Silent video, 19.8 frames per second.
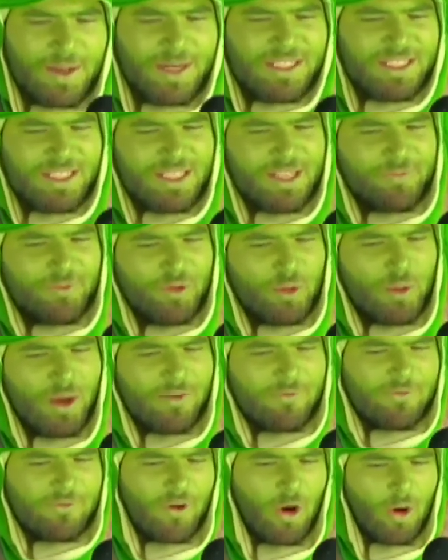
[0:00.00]
Because if you
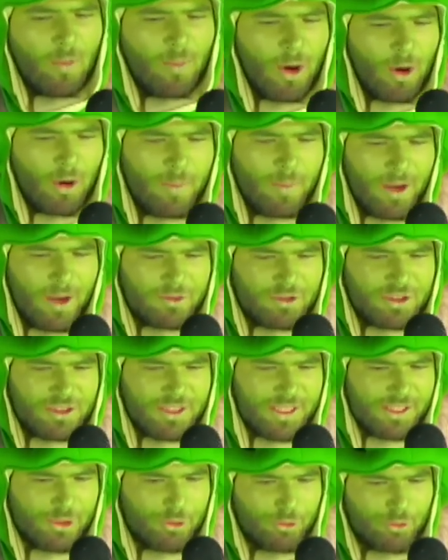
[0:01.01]
have FOMO about just
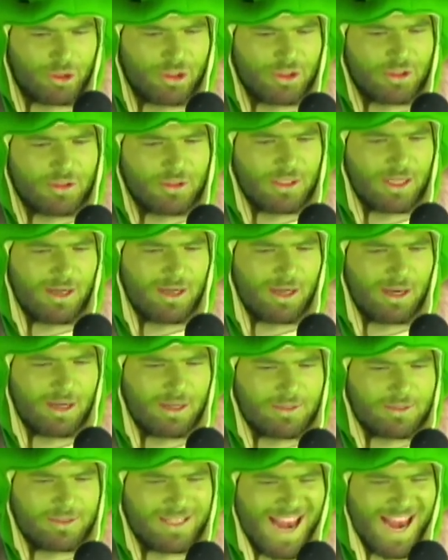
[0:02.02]
you just
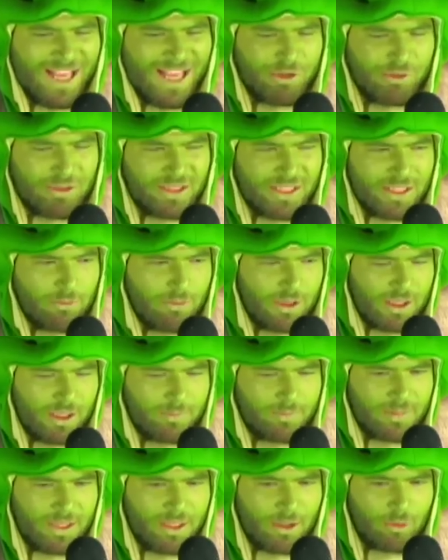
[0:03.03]
naturally want to
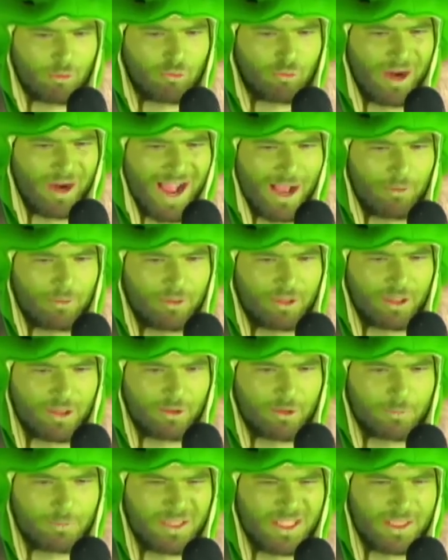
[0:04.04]
be around
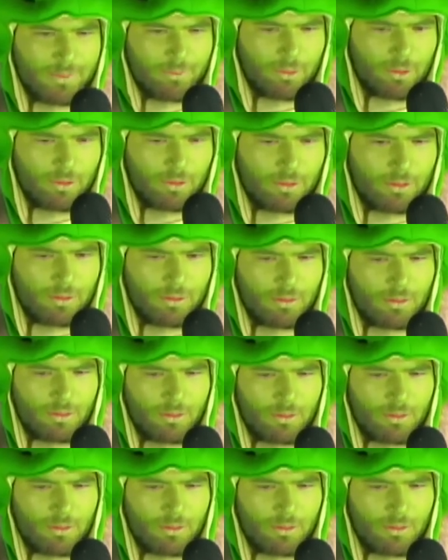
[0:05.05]
other people,